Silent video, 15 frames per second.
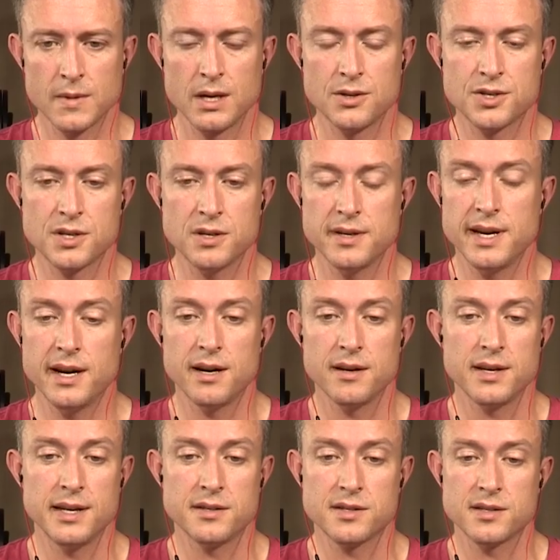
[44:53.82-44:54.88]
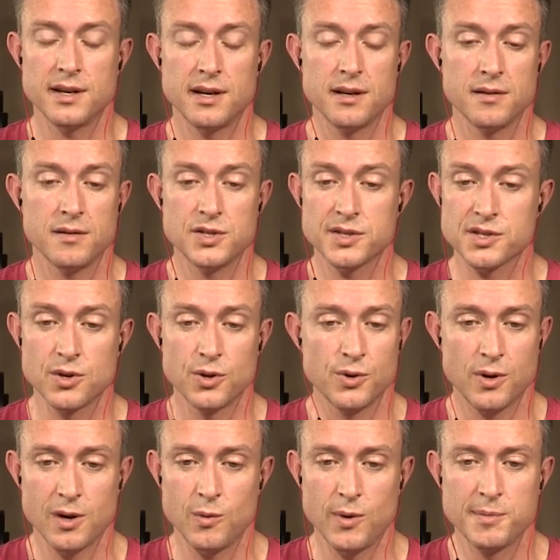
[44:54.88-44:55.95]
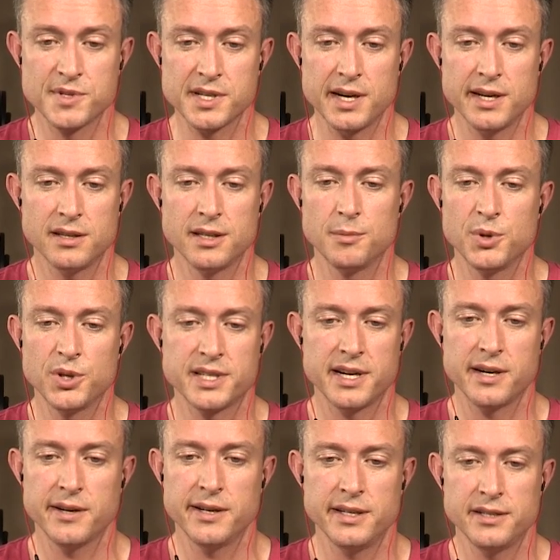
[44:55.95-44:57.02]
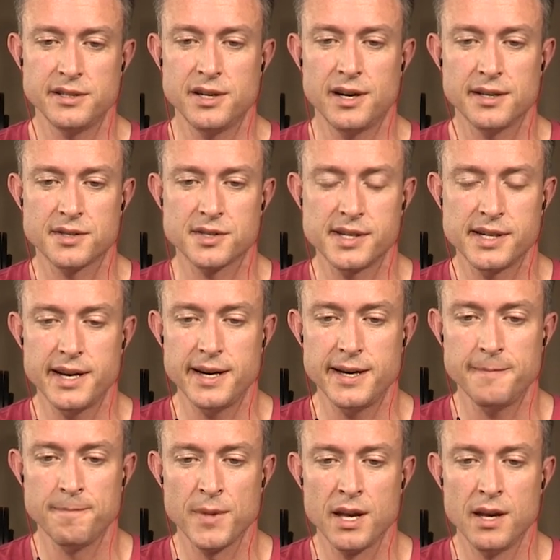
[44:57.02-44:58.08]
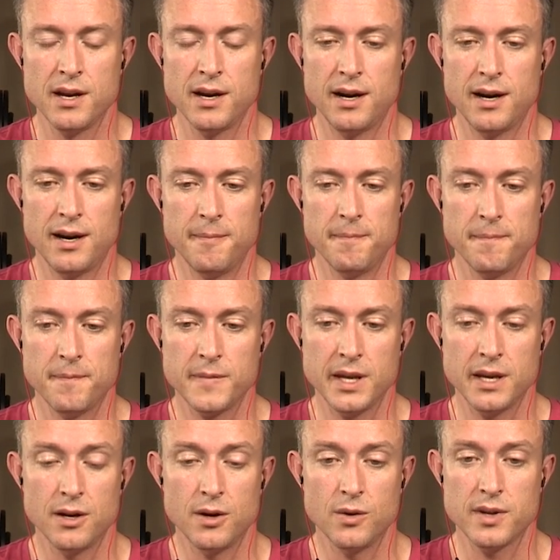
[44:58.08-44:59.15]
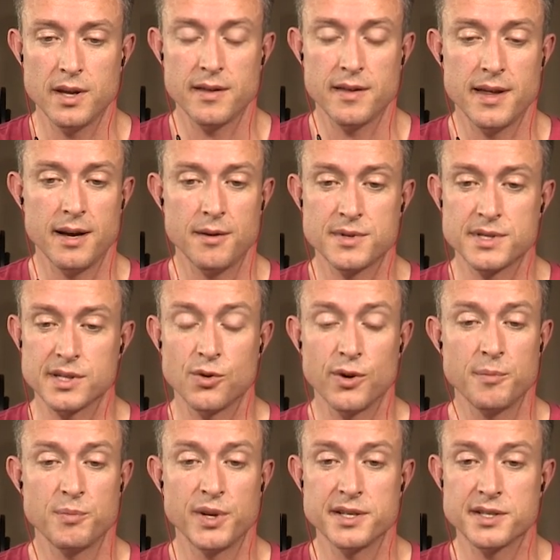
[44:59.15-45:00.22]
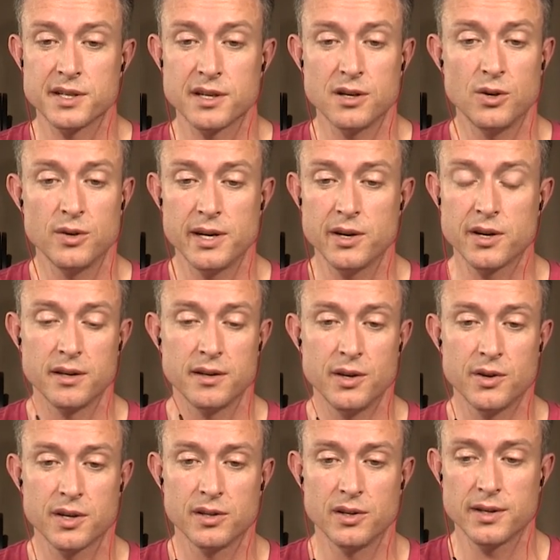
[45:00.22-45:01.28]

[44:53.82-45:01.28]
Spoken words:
Sure. Yeah. It's just go to our website, libertarian.ca. You know, that's a great place to go. You can